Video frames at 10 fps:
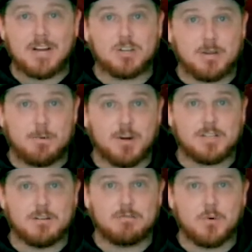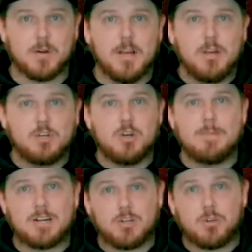actually progressing forward to
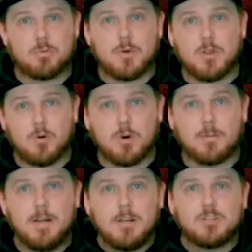him actually throwing the orb.